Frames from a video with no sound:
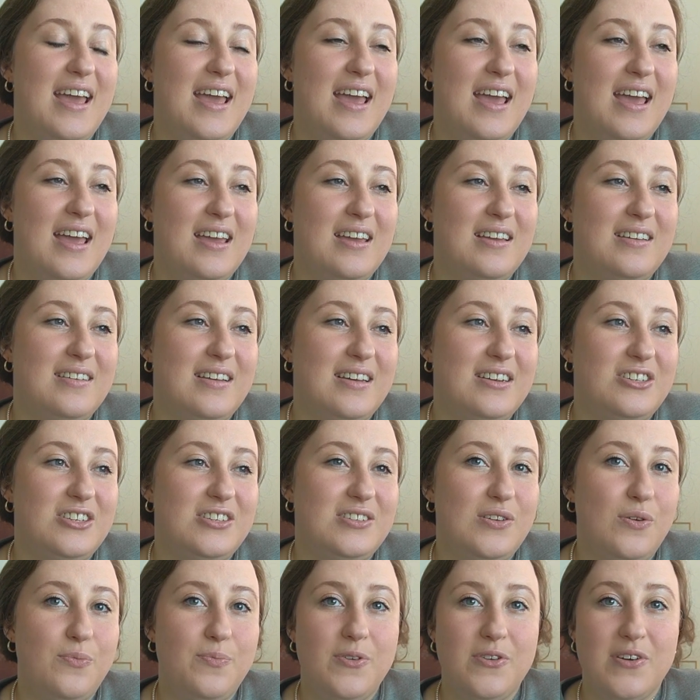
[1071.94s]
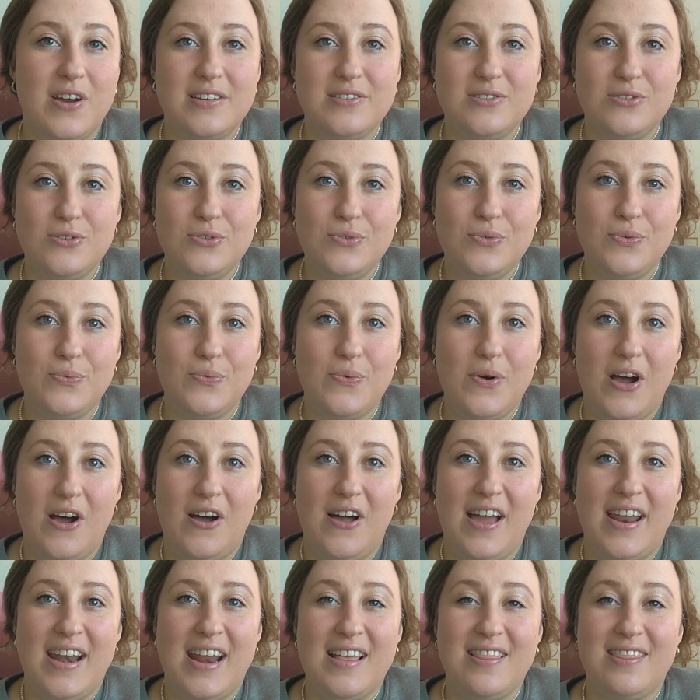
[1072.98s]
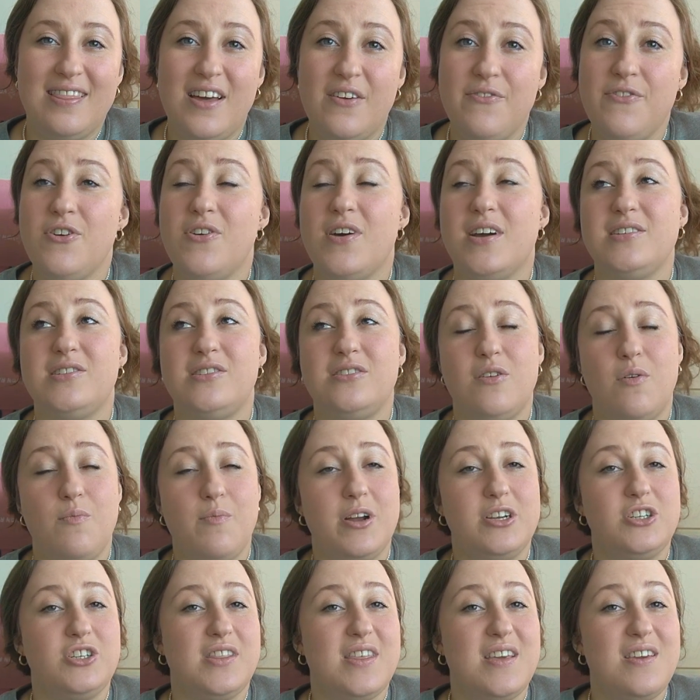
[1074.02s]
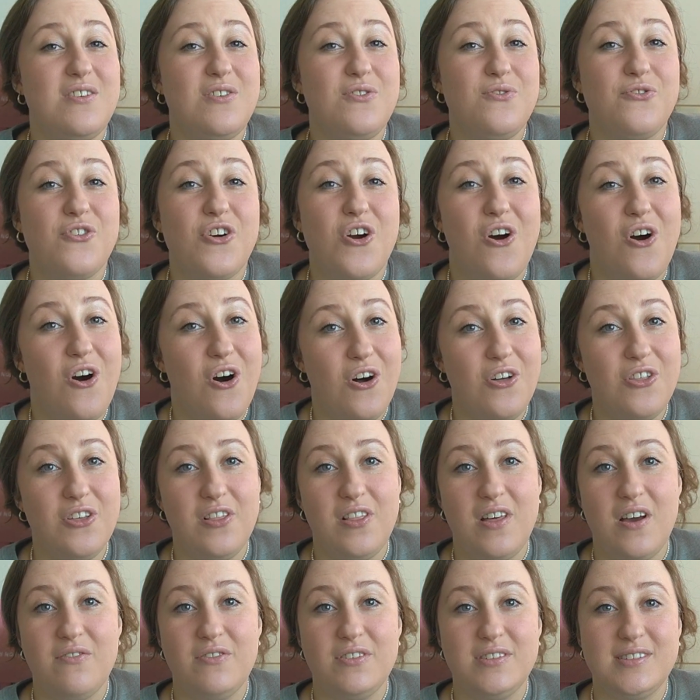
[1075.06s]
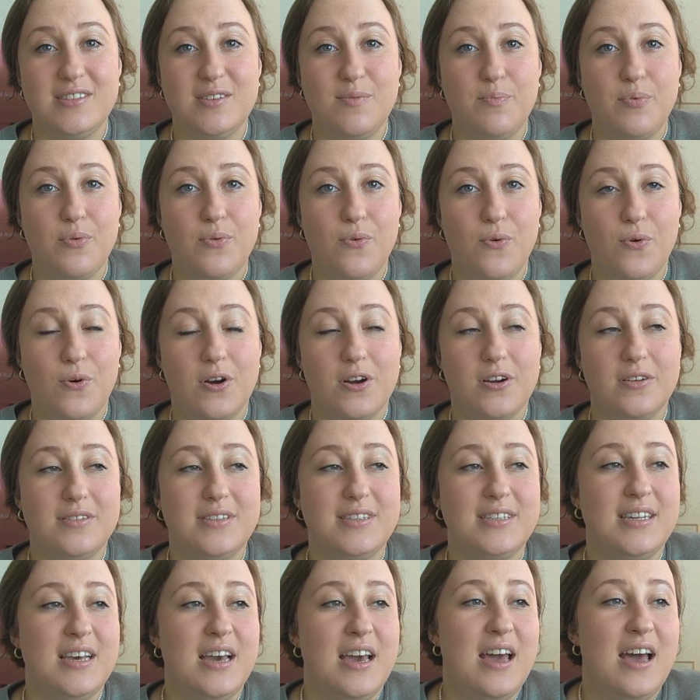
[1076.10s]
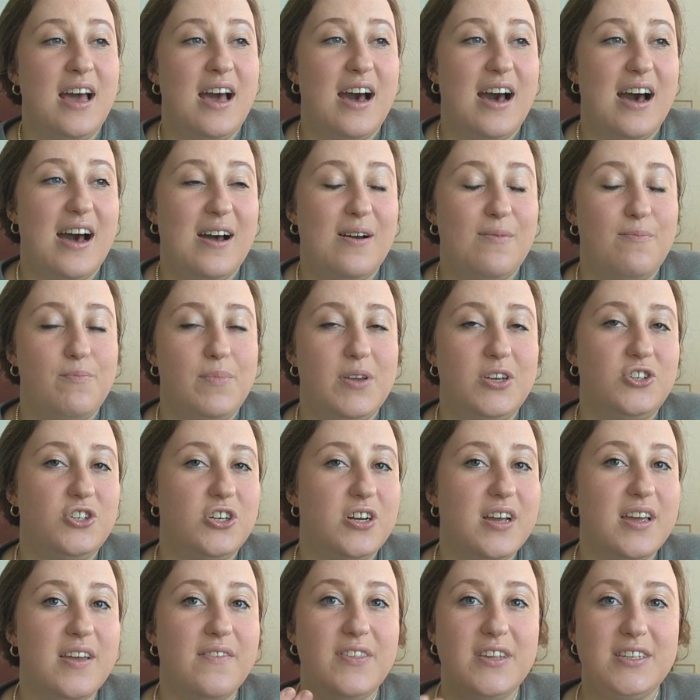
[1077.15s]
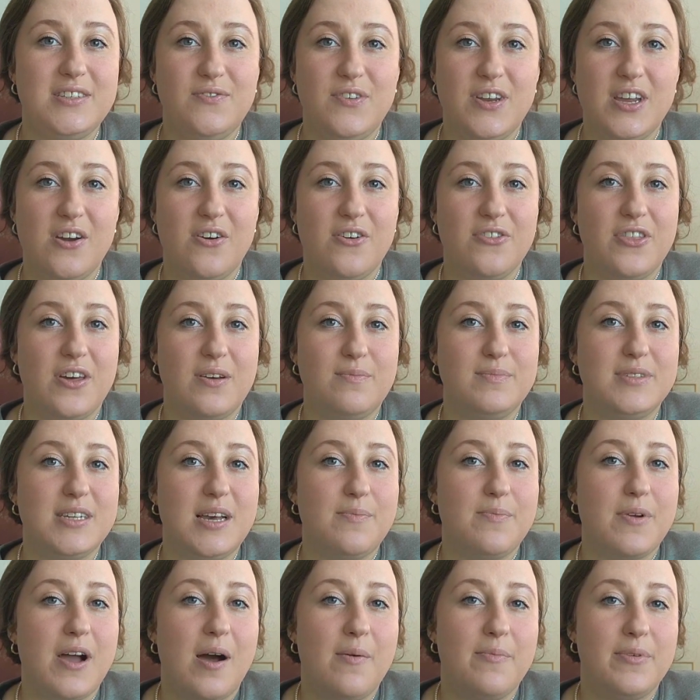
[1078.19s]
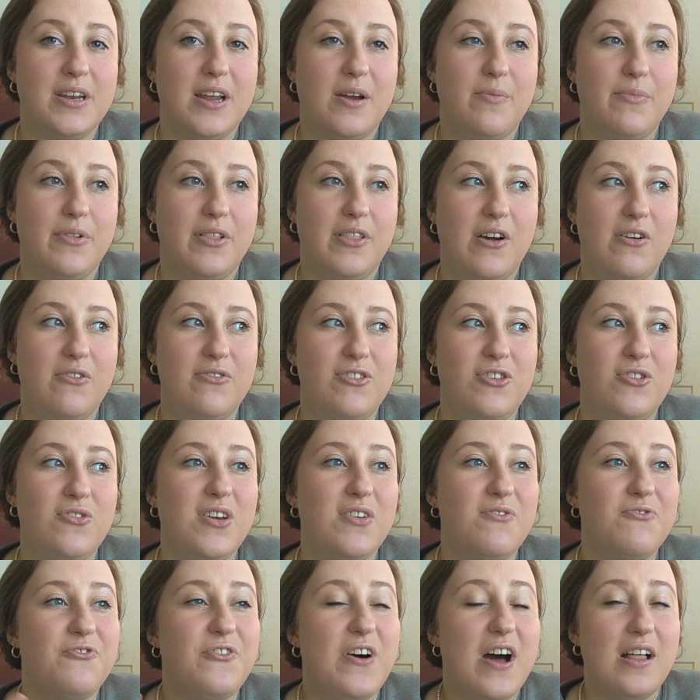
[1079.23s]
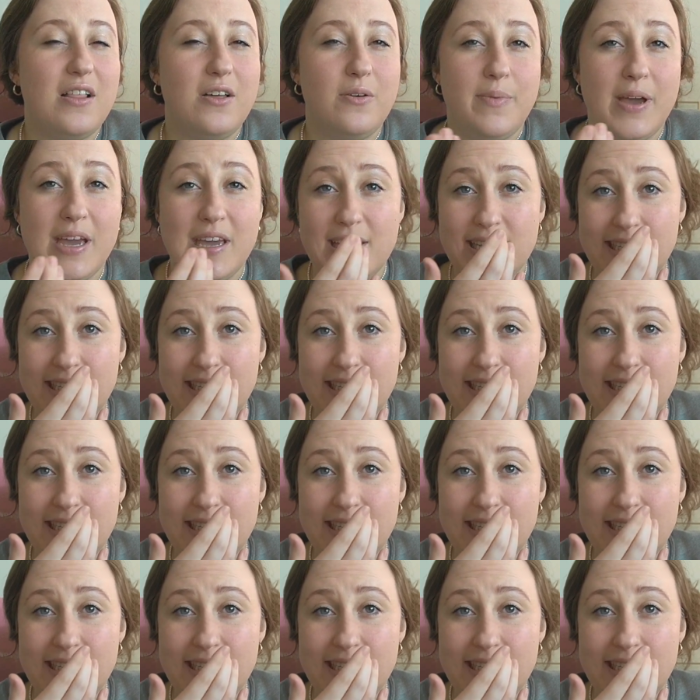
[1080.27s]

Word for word: and I just hope you guys are doing well. And I love you guys so much. Thank you for all the love and support. Um, be sure to give this video a thumbs up, comment down below. You can follow my